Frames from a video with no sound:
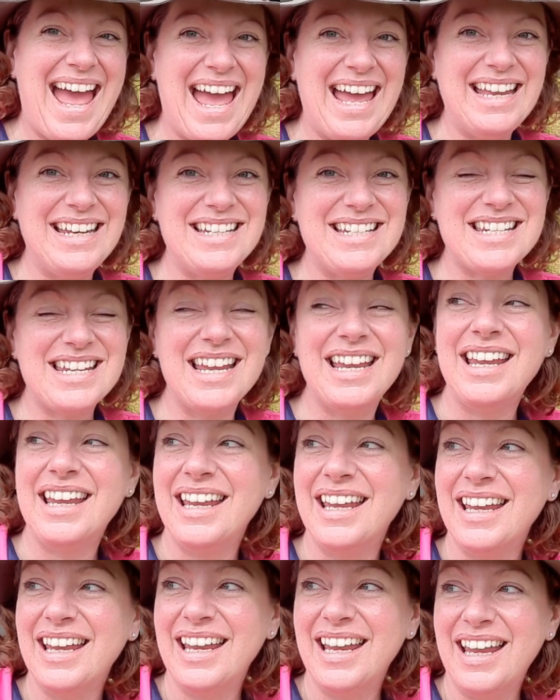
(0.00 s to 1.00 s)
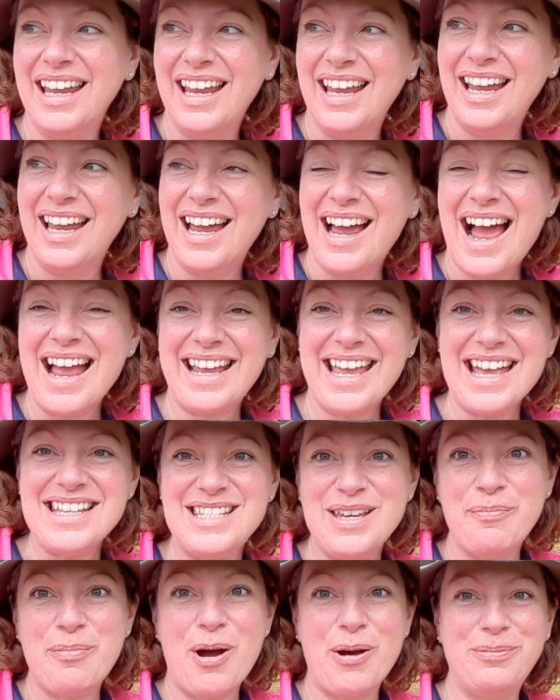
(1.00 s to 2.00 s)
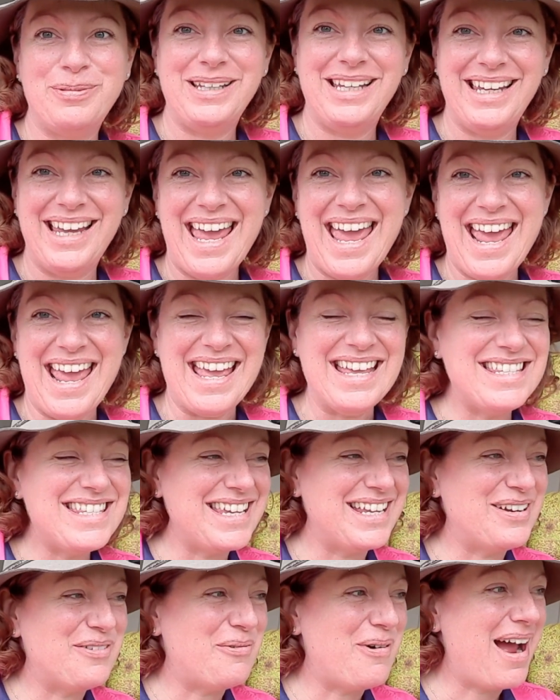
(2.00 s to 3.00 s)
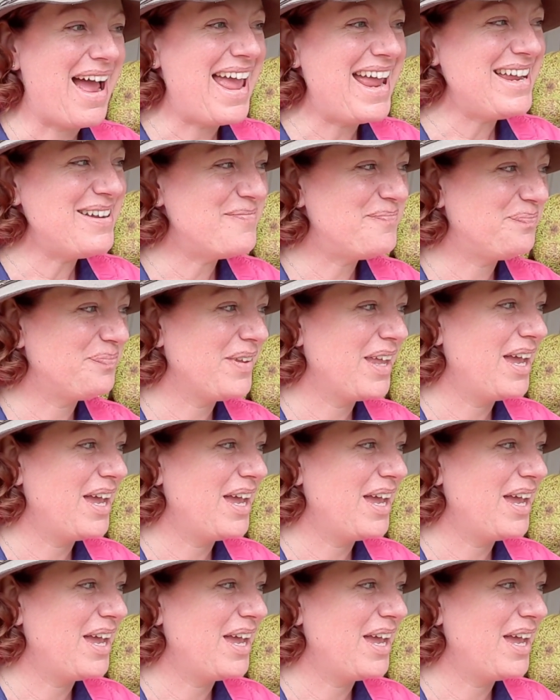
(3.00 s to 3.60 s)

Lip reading: And I guess it probably is in a way.